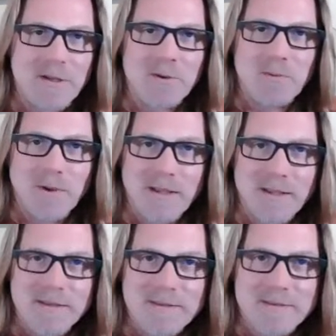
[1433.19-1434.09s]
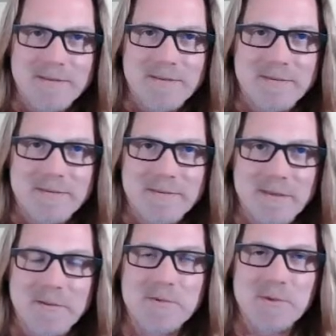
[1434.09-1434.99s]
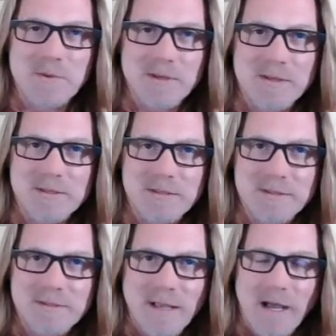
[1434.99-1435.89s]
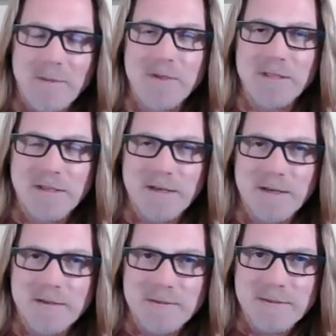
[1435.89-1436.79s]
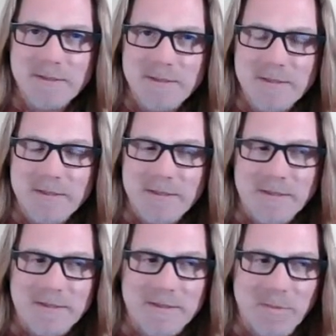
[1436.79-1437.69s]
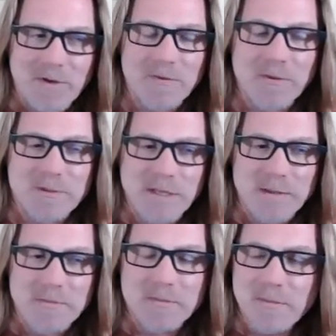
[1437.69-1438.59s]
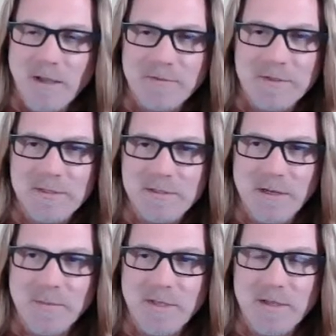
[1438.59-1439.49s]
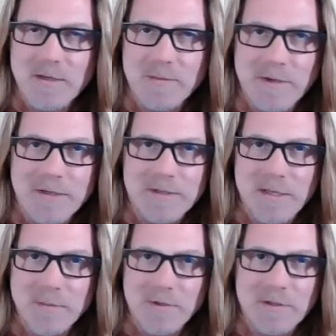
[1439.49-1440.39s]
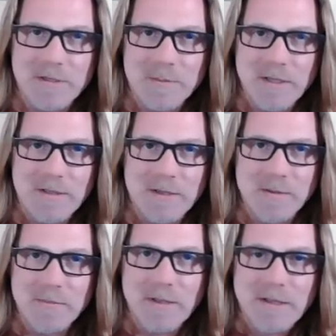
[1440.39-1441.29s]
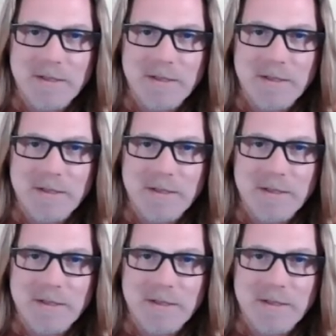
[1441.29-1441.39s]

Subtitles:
Don't wait. Come join us. I'll be there. The Bergflow team obviously is going to be there. The Maris team, you'll get to meet them.